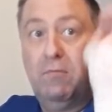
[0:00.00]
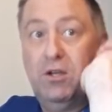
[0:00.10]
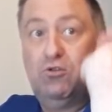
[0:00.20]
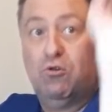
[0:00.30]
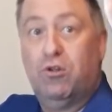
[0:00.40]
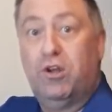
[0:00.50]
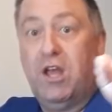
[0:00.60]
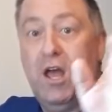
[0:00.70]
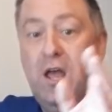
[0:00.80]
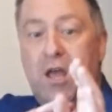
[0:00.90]
Make sure that
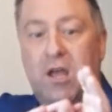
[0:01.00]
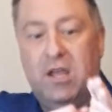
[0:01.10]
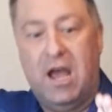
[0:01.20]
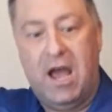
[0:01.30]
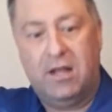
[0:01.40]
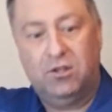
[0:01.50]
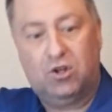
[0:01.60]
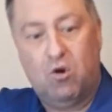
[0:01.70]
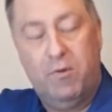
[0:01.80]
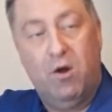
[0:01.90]
your
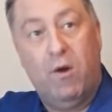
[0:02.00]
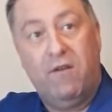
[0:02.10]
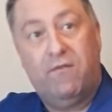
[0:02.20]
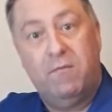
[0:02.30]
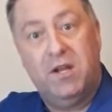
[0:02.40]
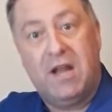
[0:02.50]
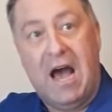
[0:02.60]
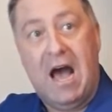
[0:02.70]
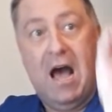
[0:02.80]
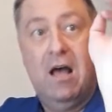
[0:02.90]
hand's coming away from your
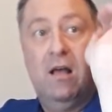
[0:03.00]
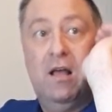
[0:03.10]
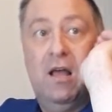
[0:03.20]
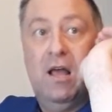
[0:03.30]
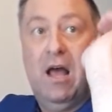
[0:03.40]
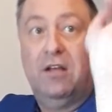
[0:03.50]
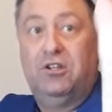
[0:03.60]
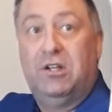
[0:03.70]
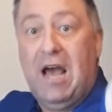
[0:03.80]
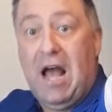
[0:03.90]
dart
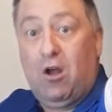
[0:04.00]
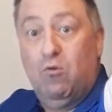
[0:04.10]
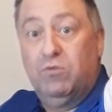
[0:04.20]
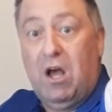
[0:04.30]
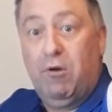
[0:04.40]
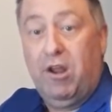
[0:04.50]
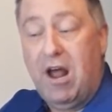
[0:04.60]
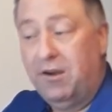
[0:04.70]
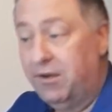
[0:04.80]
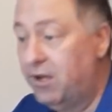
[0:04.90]
as your dart comes out your
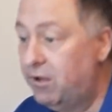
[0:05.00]
hand.